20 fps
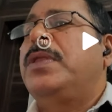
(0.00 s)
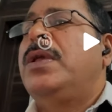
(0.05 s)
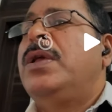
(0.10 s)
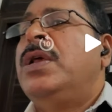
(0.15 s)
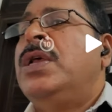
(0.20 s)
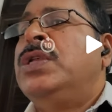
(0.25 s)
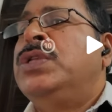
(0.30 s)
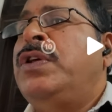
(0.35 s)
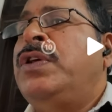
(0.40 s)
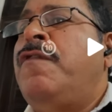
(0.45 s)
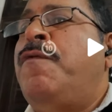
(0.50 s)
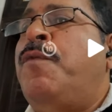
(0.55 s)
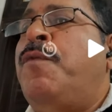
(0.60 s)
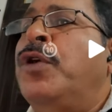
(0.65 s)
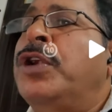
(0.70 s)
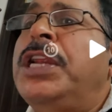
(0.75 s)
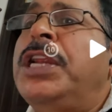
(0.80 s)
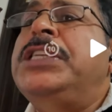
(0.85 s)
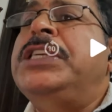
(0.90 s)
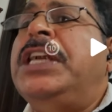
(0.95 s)
So if
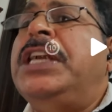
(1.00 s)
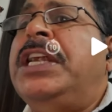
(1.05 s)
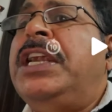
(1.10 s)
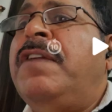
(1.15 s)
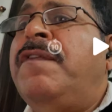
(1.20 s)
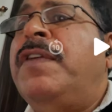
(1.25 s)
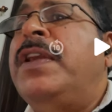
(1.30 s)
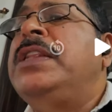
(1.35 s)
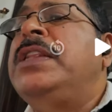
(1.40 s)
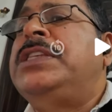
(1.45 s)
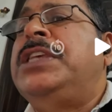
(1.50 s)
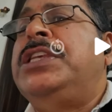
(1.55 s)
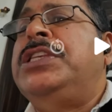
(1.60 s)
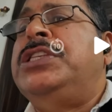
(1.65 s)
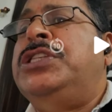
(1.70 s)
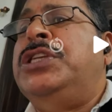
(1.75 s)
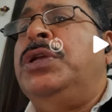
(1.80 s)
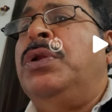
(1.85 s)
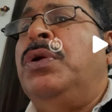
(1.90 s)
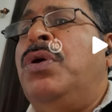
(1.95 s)
potential difference is
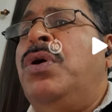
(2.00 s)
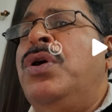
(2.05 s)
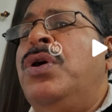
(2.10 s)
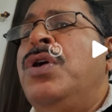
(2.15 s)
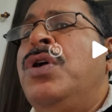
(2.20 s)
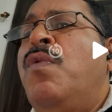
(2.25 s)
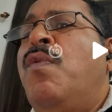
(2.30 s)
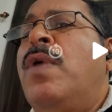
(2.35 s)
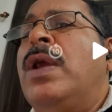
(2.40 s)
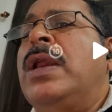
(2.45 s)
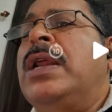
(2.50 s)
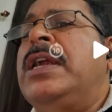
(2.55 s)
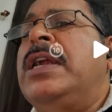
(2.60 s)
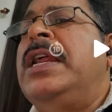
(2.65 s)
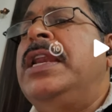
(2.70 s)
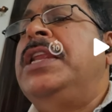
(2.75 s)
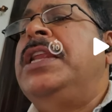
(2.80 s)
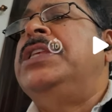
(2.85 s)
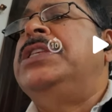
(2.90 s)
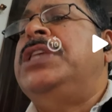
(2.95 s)
0, work
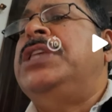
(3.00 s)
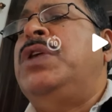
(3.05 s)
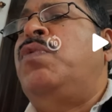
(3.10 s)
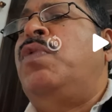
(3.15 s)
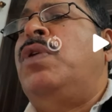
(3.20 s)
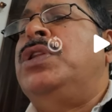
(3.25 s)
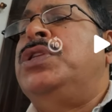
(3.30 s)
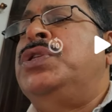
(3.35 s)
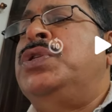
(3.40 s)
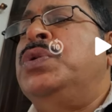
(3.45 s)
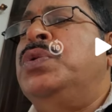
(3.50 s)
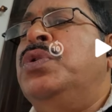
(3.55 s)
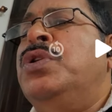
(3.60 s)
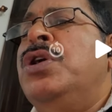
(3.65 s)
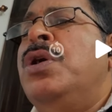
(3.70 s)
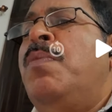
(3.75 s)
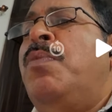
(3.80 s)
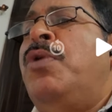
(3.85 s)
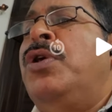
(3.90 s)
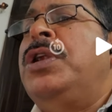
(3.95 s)
done is equals to
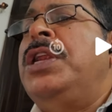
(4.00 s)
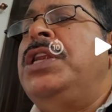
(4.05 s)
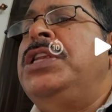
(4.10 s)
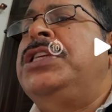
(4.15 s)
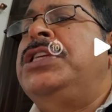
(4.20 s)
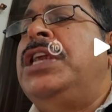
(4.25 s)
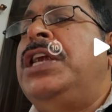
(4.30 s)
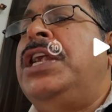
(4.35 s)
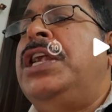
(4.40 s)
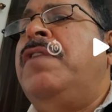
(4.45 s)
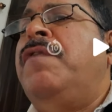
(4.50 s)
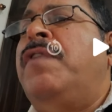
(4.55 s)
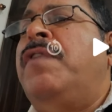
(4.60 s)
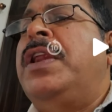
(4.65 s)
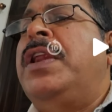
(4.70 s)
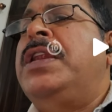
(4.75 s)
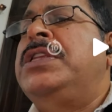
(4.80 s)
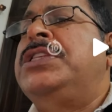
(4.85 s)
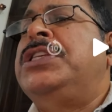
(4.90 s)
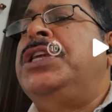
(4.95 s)
potential
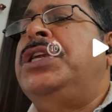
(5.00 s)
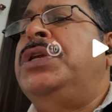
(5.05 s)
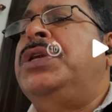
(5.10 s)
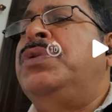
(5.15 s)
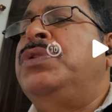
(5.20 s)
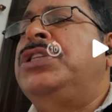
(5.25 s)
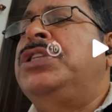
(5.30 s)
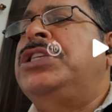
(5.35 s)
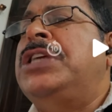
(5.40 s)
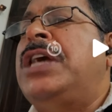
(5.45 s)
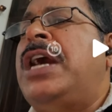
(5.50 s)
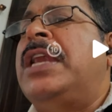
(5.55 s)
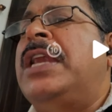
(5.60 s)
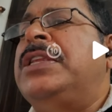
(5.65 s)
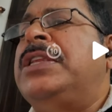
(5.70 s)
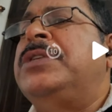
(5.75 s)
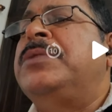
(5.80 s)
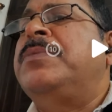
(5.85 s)
difference into charge.